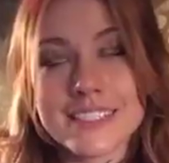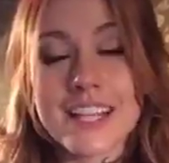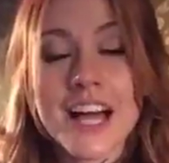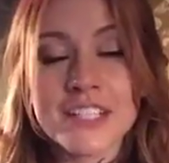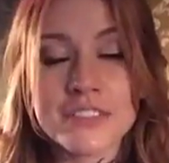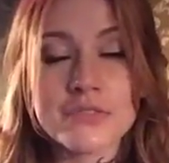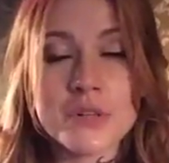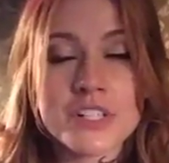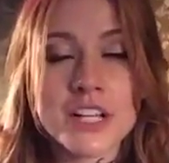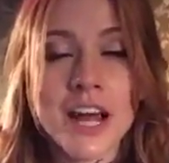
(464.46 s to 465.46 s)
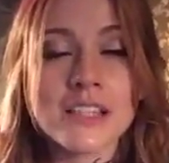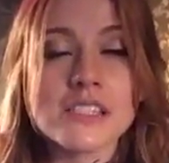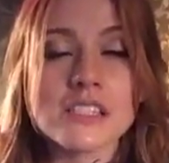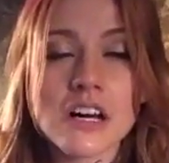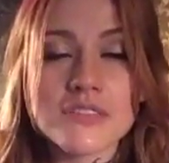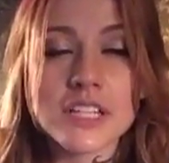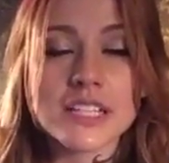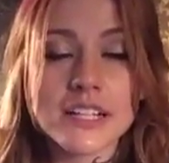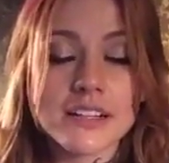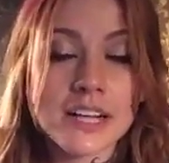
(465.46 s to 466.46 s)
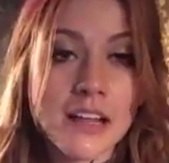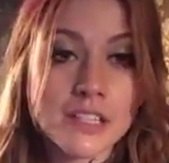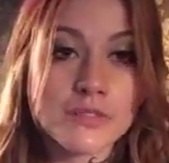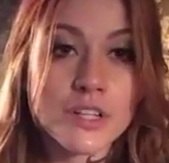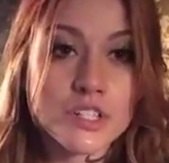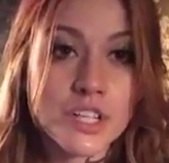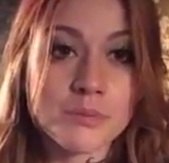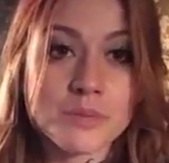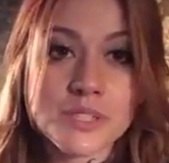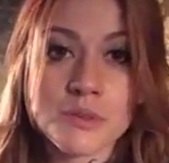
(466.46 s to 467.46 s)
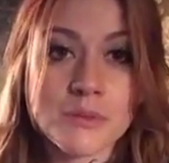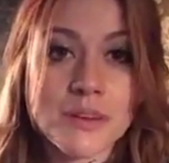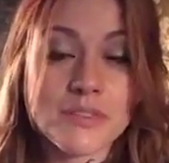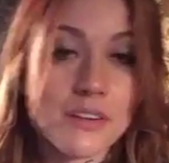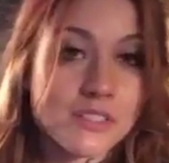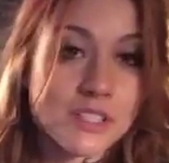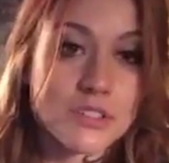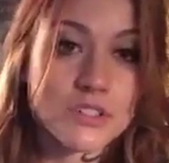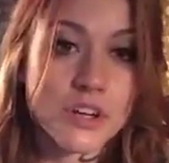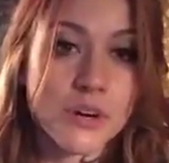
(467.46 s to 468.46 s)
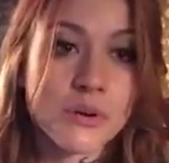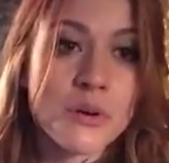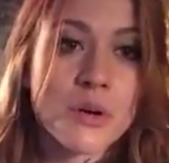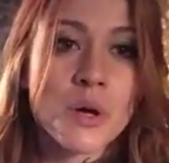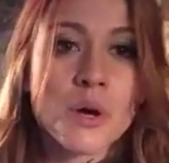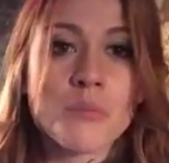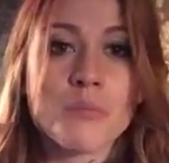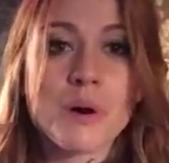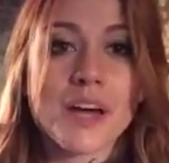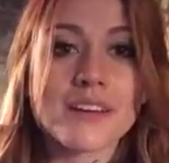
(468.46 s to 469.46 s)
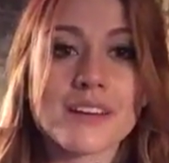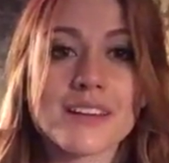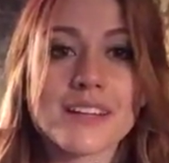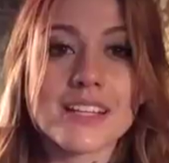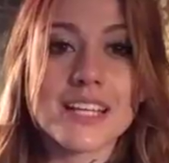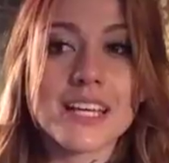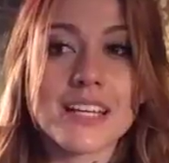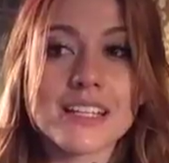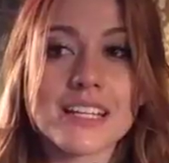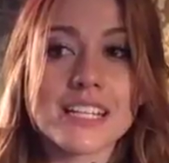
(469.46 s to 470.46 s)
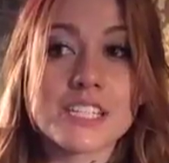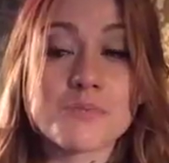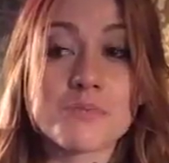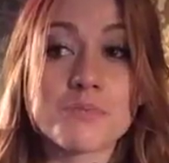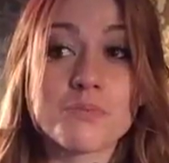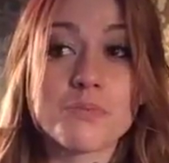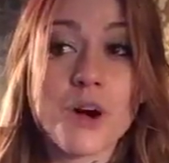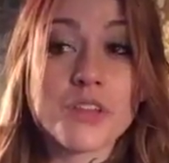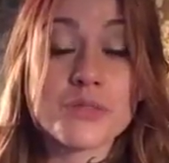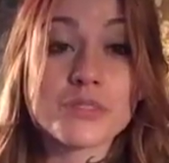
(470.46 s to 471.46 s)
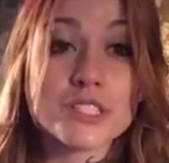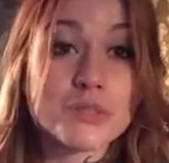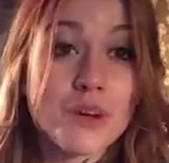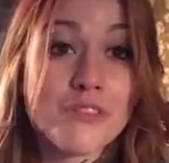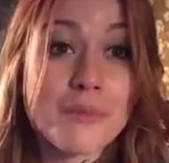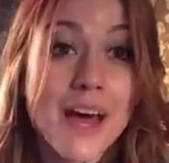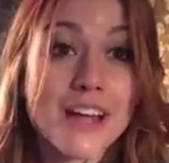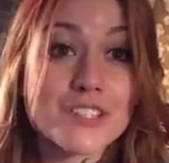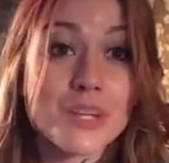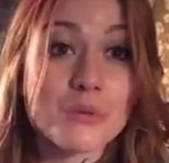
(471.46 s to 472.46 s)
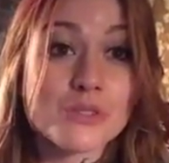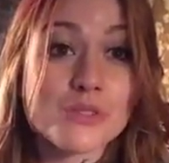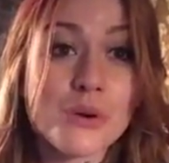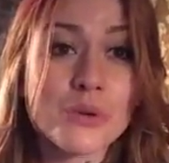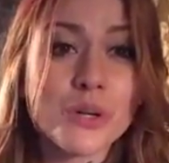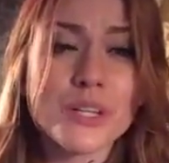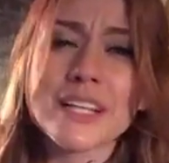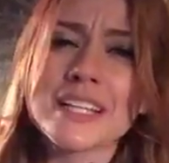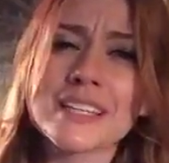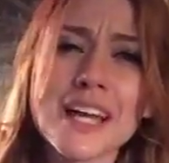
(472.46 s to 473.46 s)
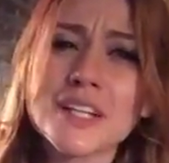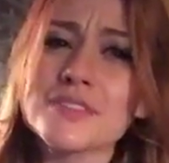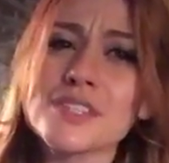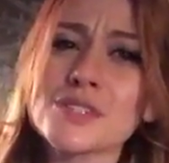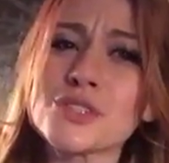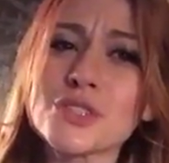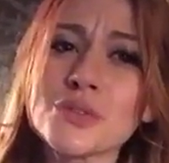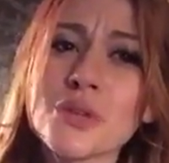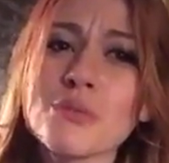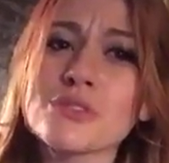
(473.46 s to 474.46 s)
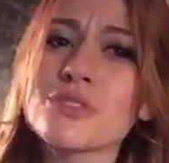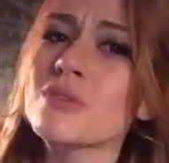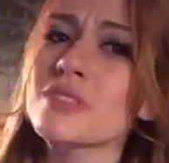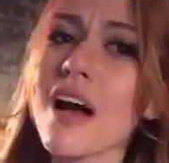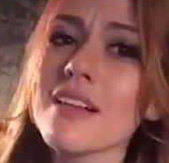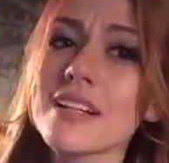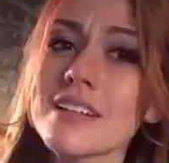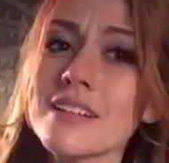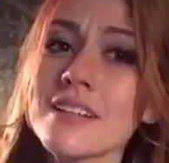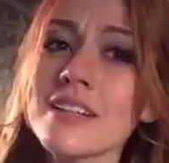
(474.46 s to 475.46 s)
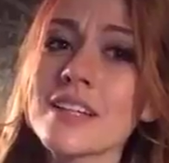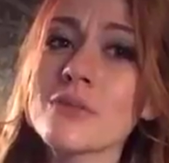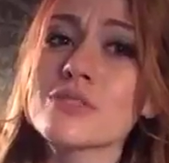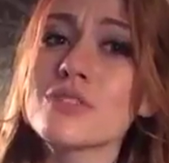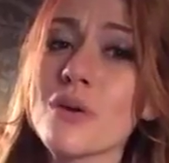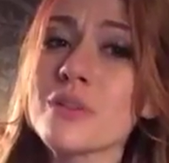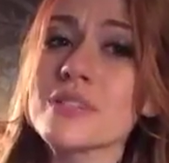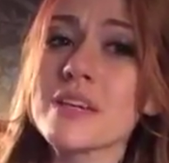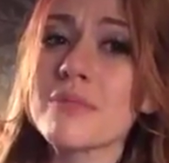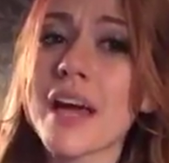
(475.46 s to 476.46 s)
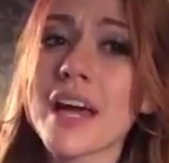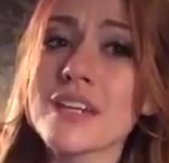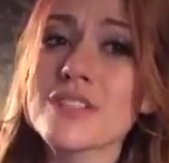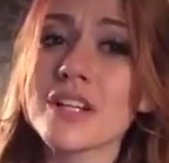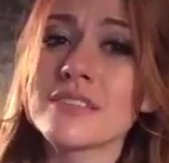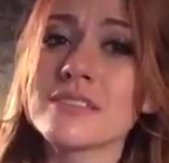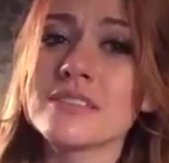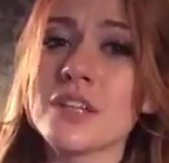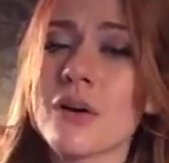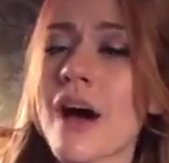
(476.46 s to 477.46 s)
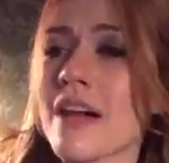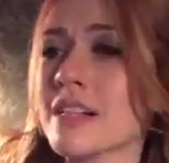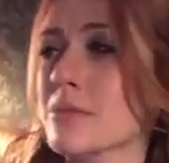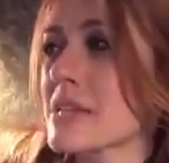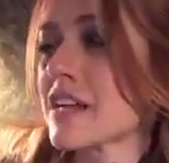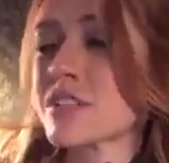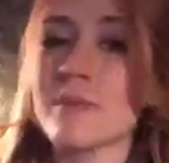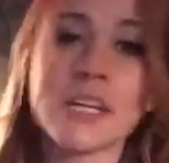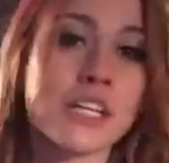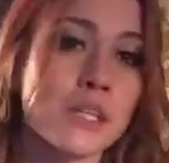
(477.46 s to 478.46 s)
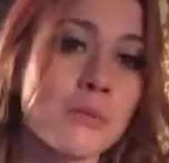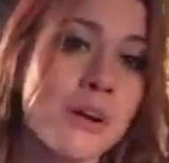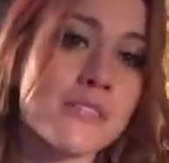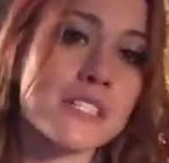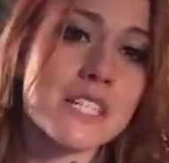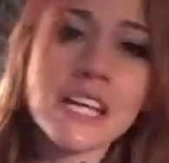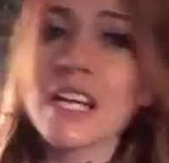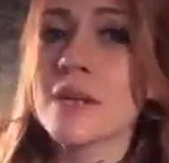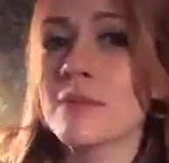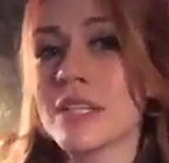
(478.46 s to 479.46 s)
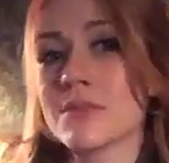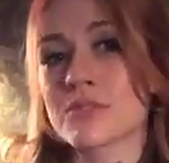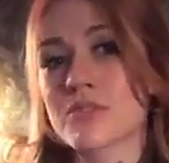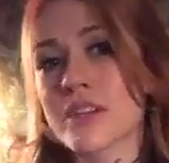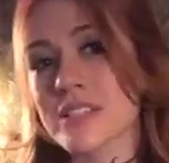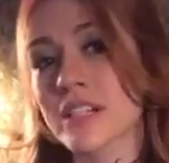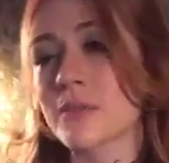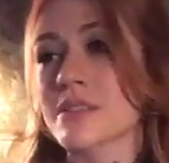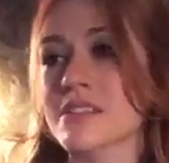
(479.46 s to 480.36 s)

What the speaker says: kind of unfortunate. I love the Clary and Alex friendship. It's one of my favorites on the show. But it's gone through such a rough patch. They were so good. Like, at the end of season 2, they were so solid. They were so on the same page. And, you know, Alec was actually making her part of the team, and he was trusting her with